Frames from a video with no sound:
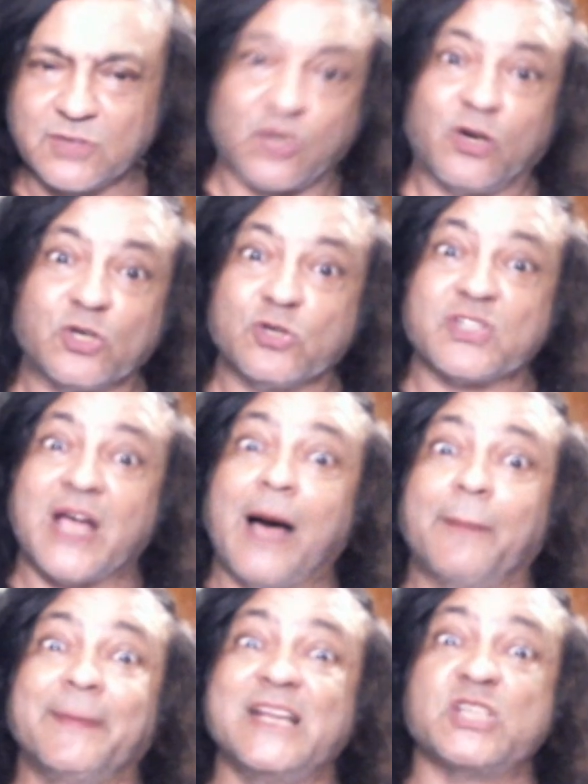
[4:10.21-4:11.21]
God knows
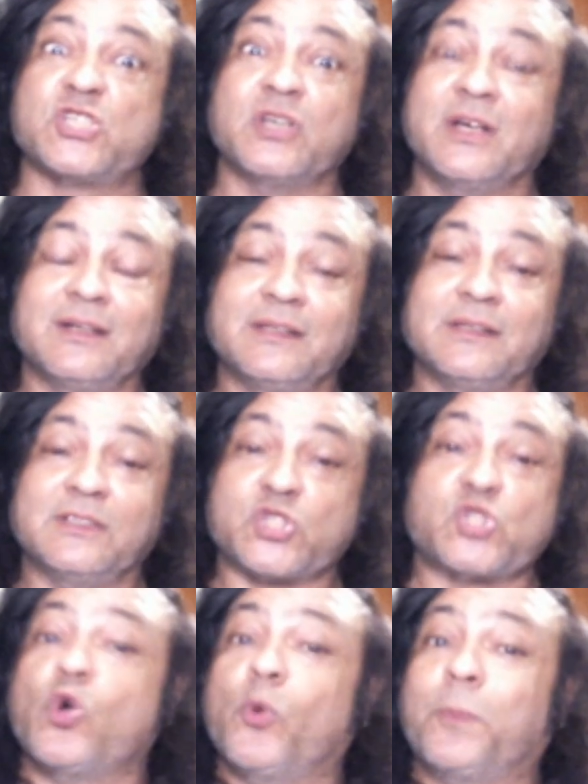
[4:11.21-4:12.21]
how many
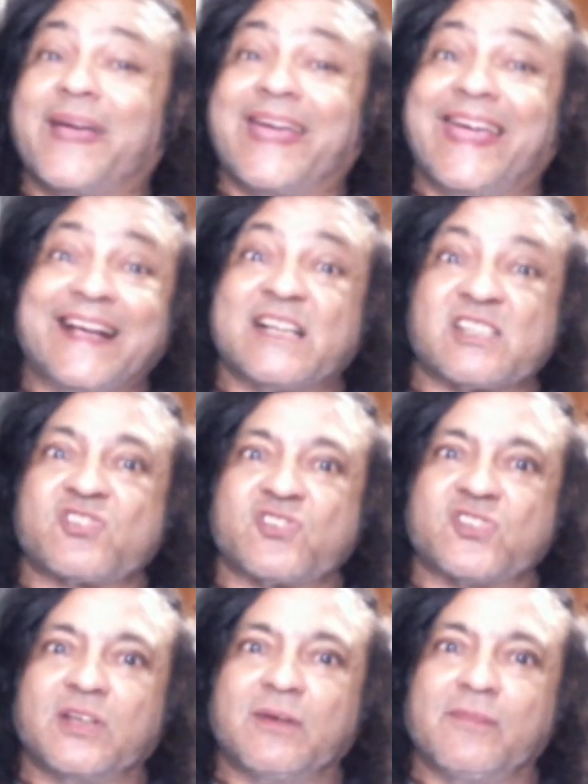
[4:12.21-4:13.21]
soap
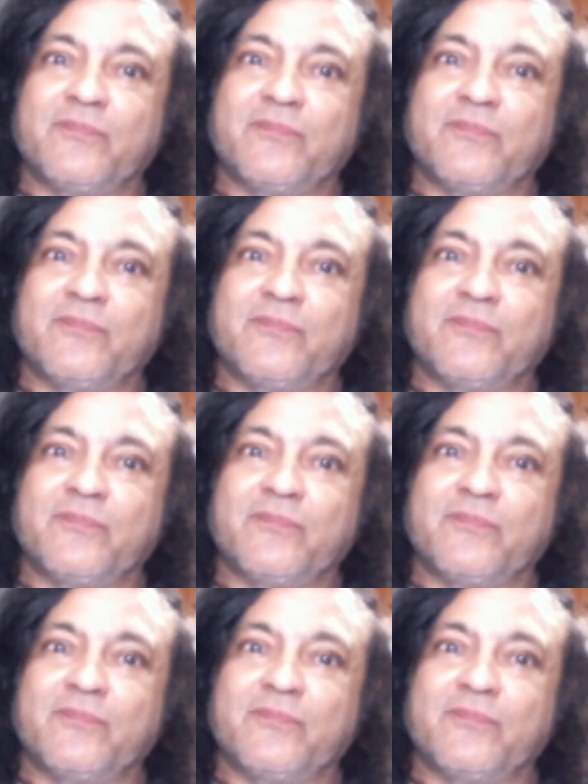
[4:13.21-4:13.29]
cakes